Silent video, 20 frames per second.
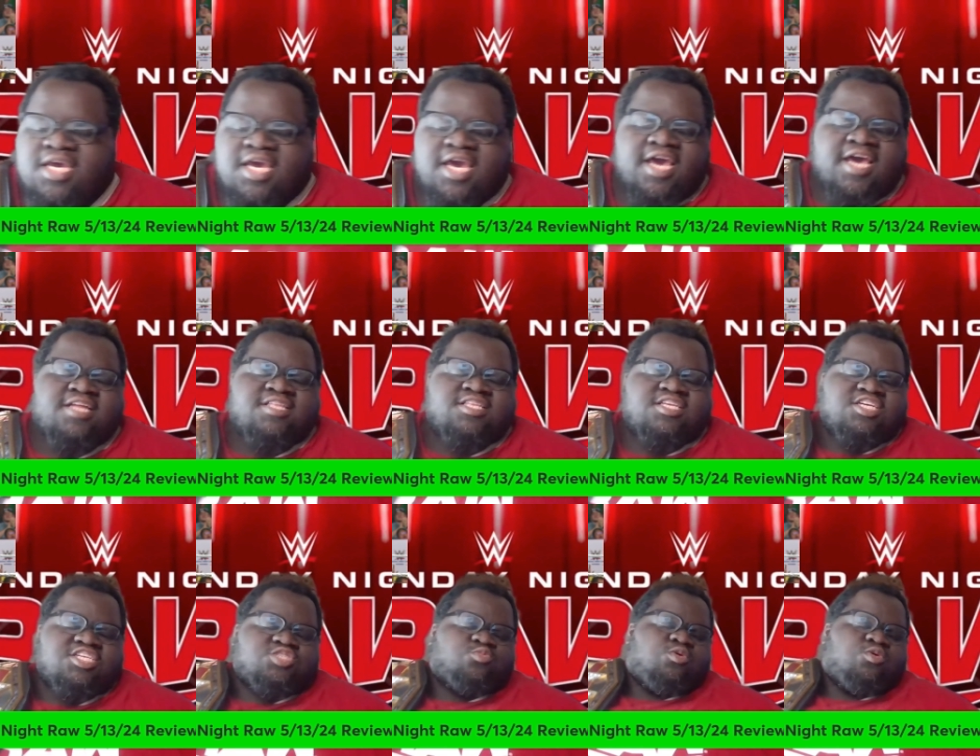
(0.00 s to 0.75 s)
And
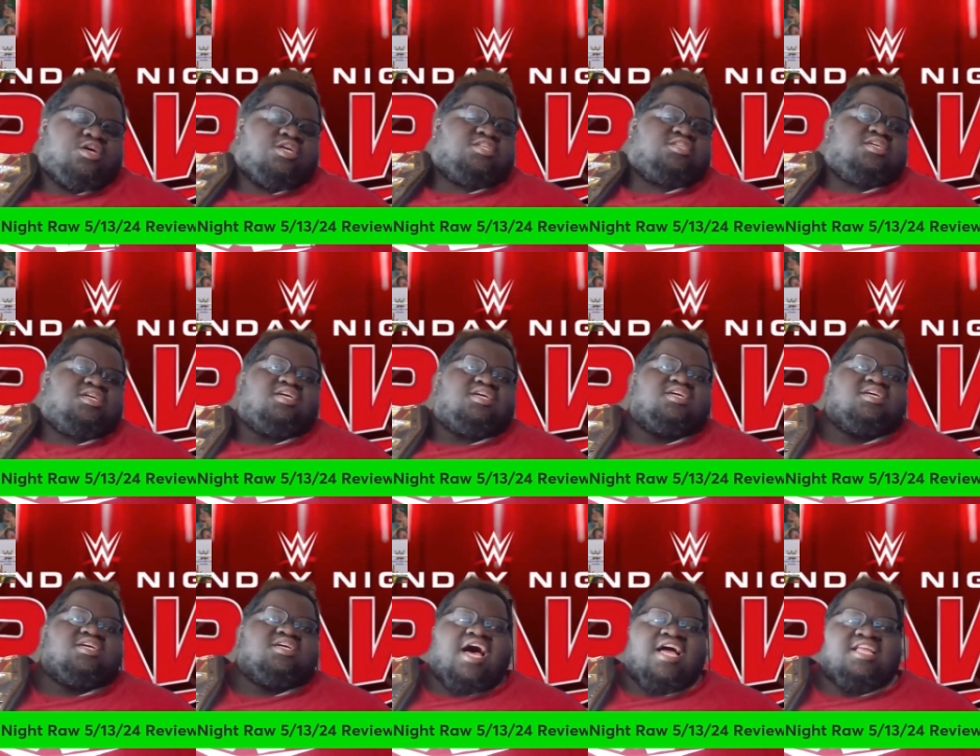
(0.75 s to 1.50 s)
this one,
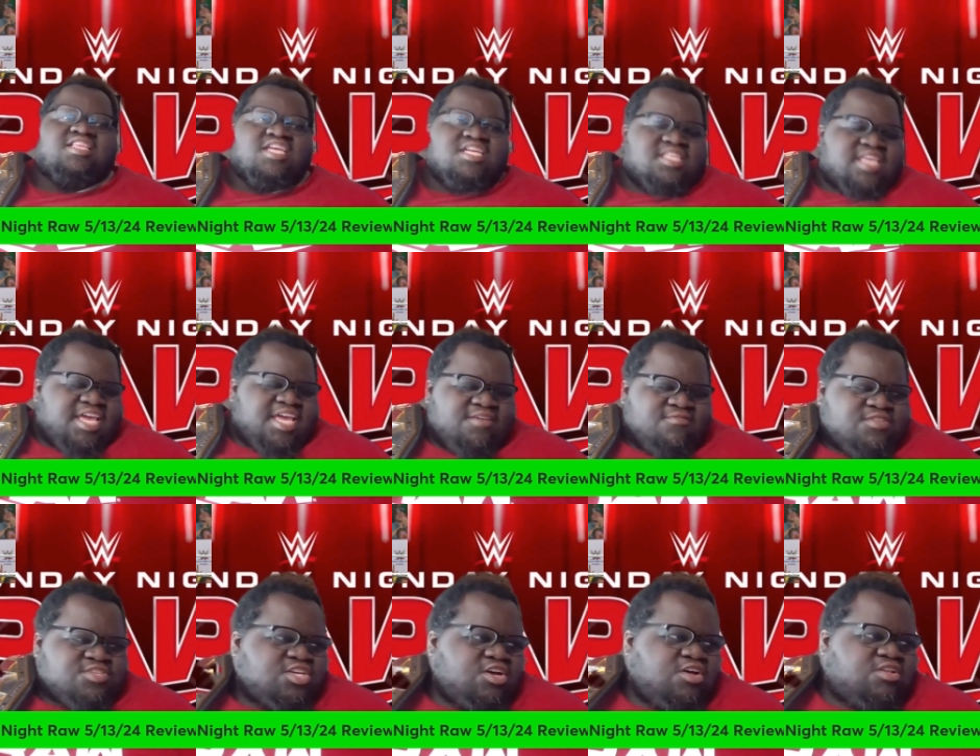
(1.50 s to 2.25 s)
I think they
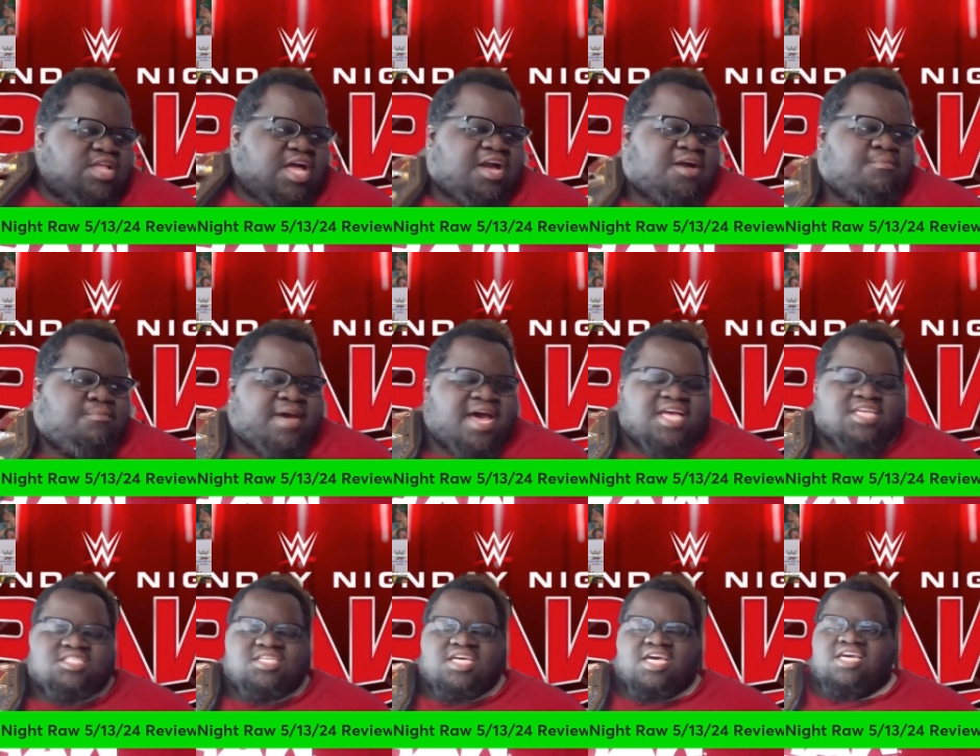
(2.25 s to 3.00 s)
even saw like a
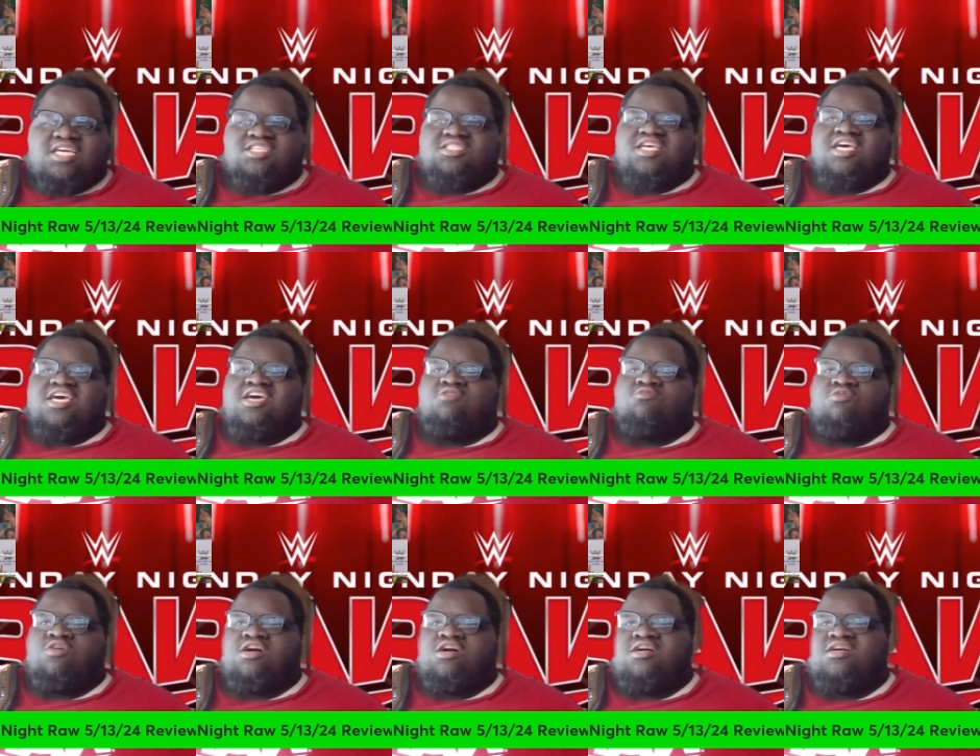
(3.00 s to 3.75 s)
backstage thing
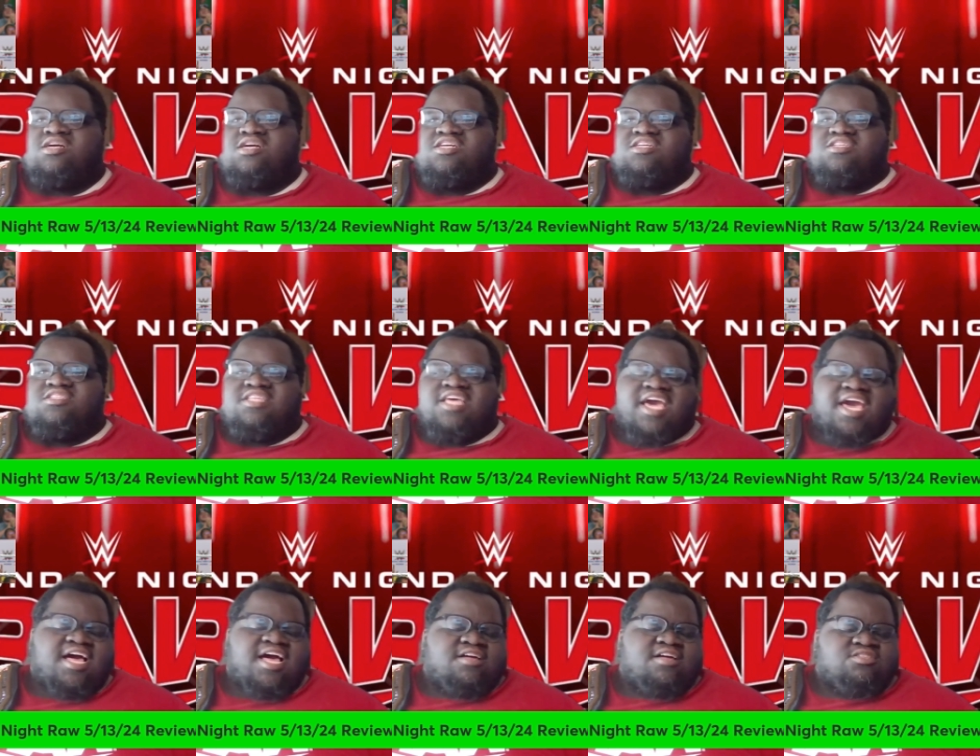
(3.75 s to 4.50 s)
where they
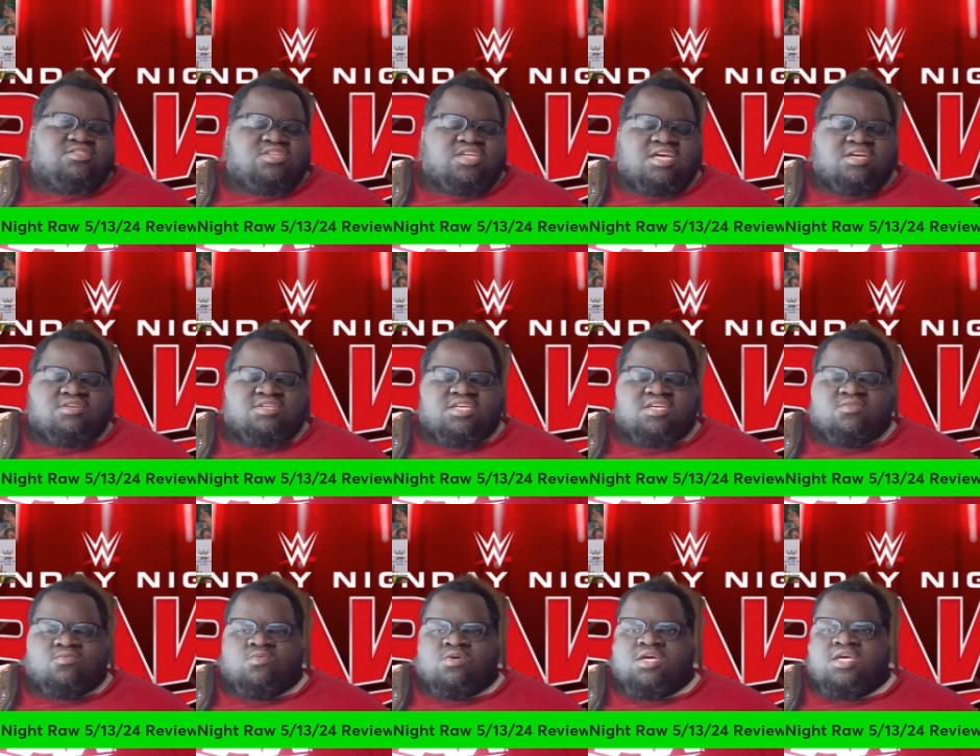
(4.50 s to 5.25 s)
got
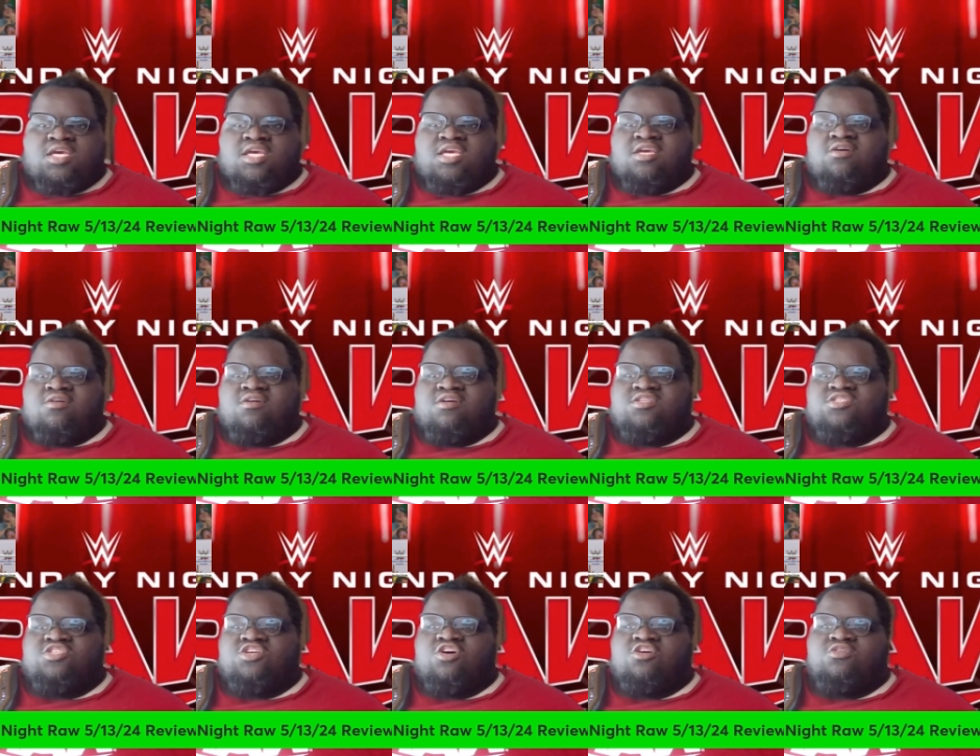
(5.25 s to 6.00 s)
where Io and
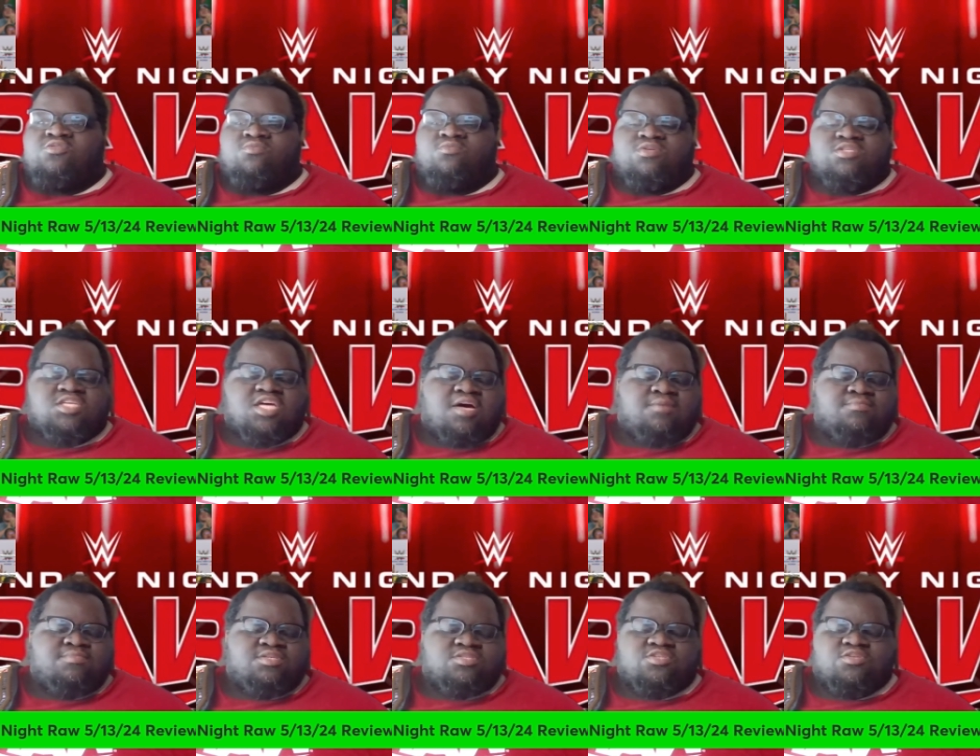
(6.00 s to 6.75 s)
Zoe was
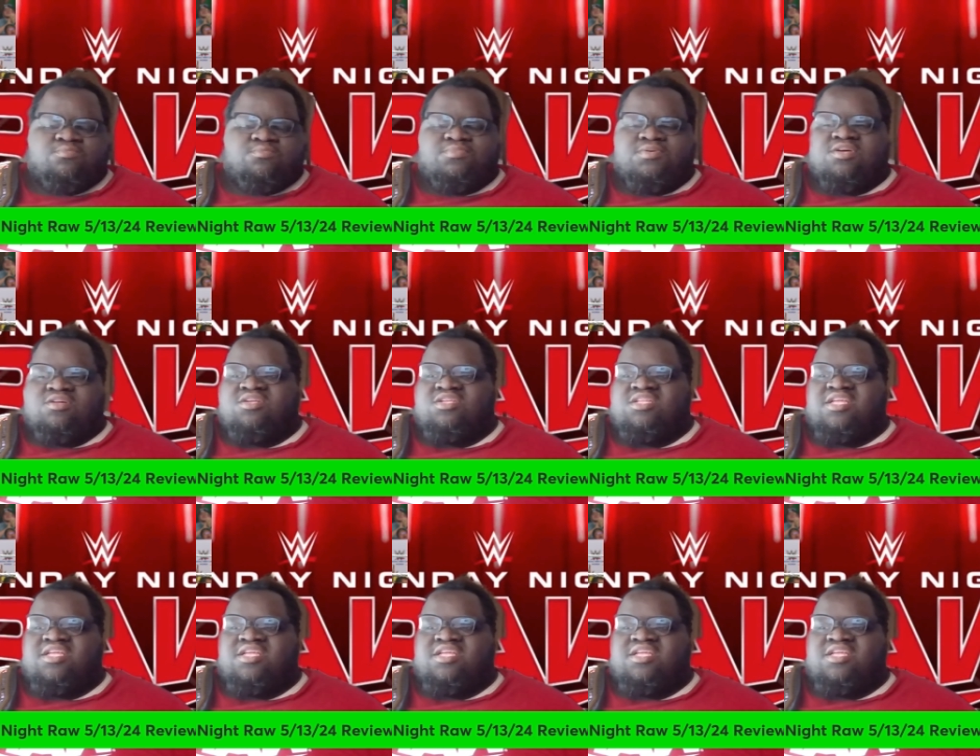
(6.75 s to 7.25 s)
coming into the building.